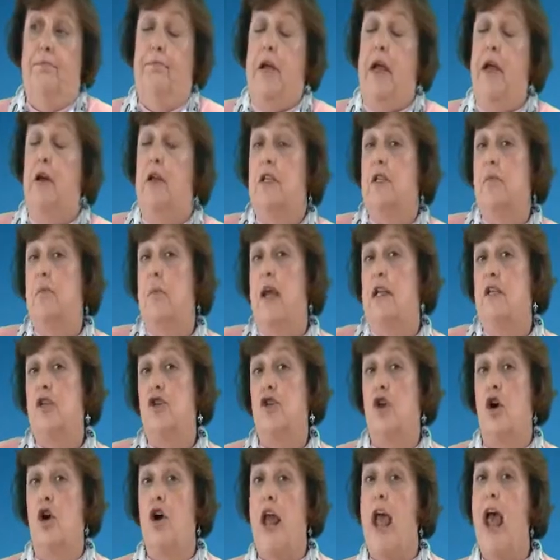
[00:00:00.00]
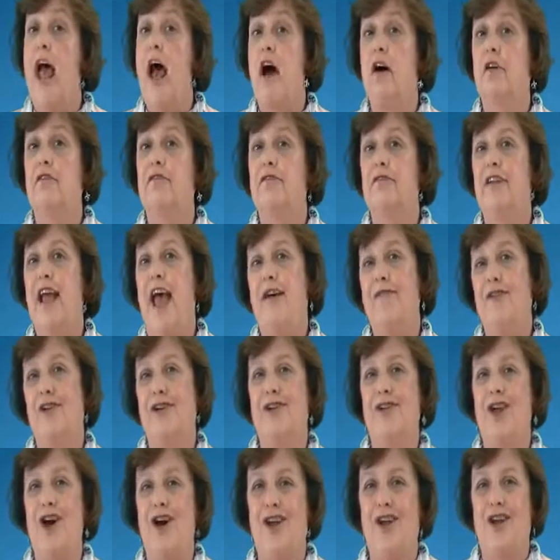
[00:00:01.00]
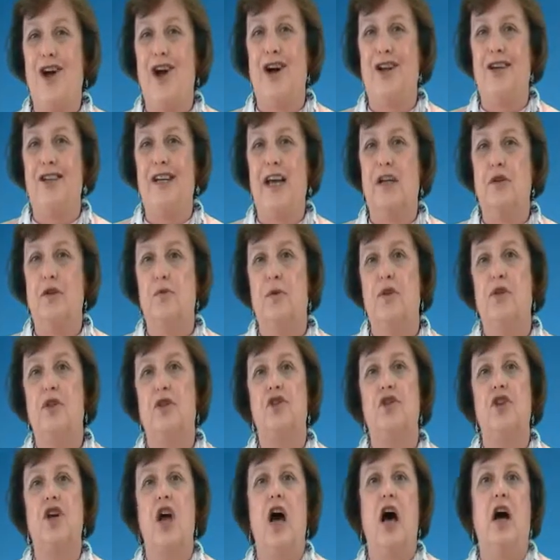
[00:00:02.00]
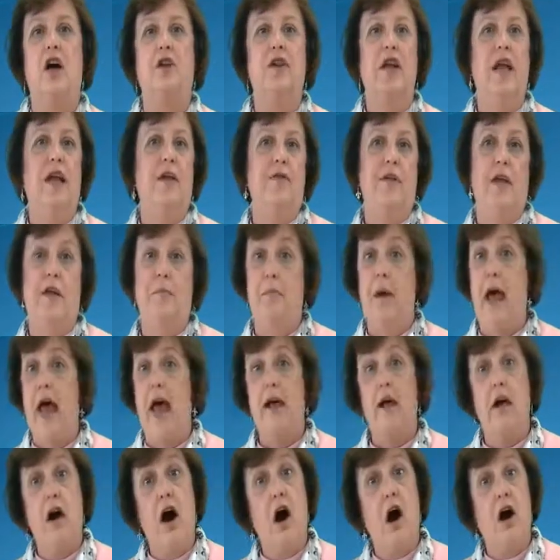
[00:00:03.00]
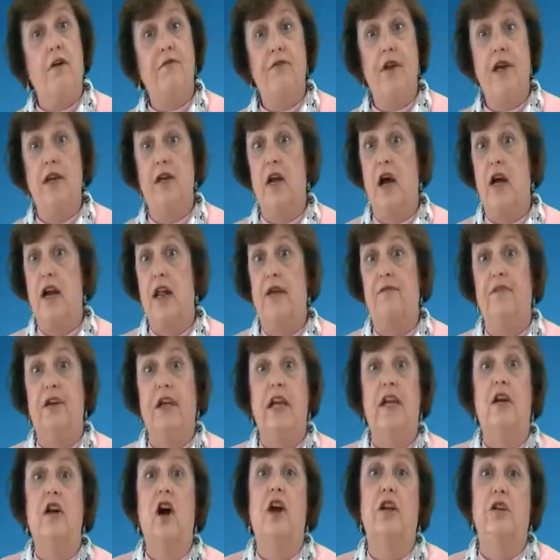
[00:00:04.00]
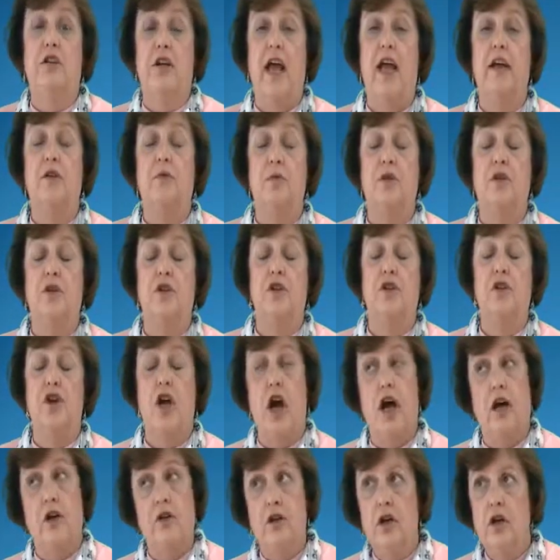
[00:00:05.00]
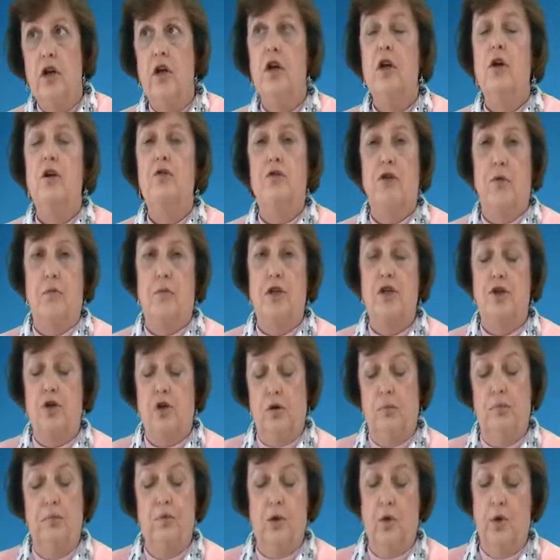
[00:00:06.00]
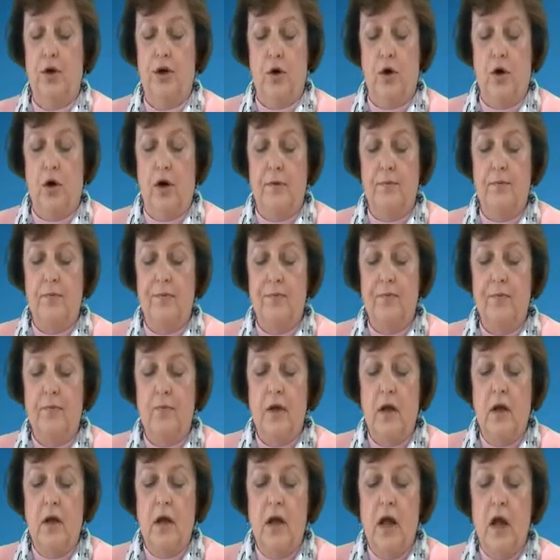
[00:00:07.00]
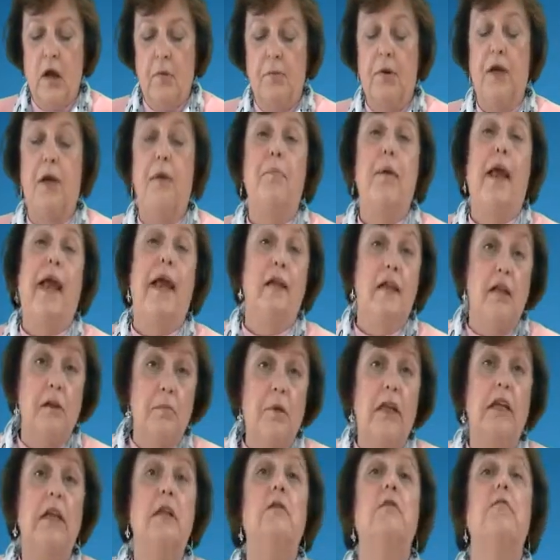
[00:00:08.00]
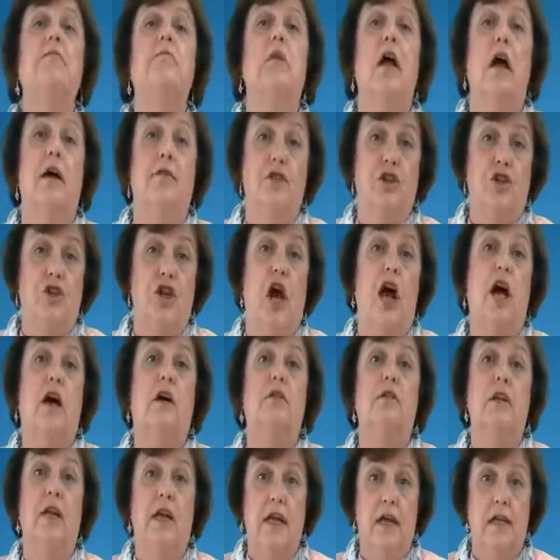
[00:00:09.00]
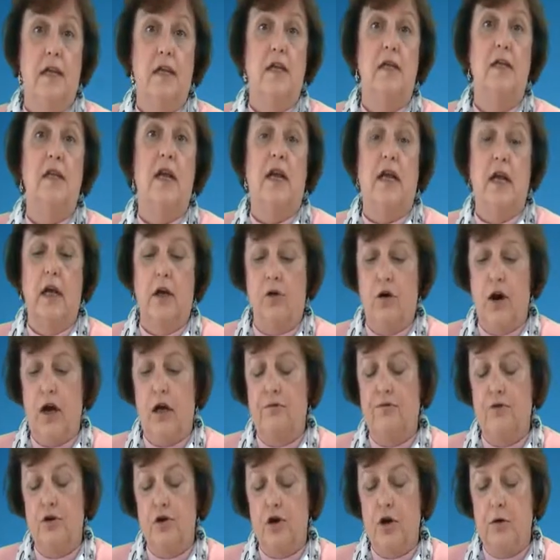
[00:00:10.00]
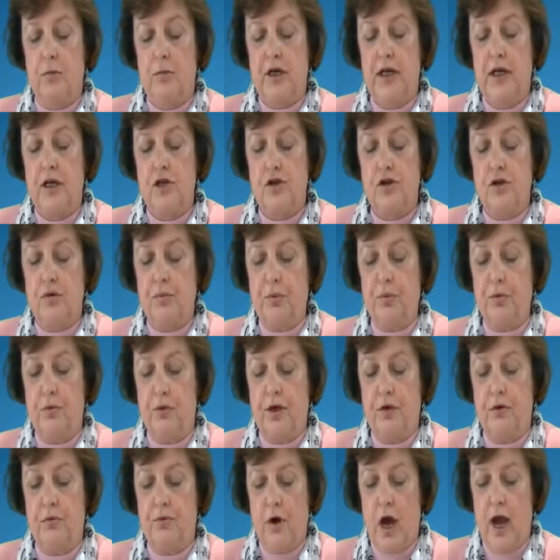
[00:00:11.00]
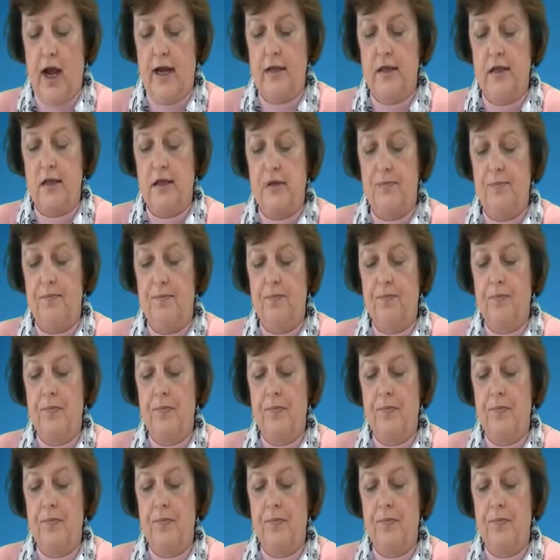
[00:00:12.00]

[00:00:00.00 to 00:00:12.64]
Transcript: Parents may start out having a lot of contact with the child and then back off and not have any contact with the child from a certain point on. But abandonment of a child is a second ground for termination of parental rights.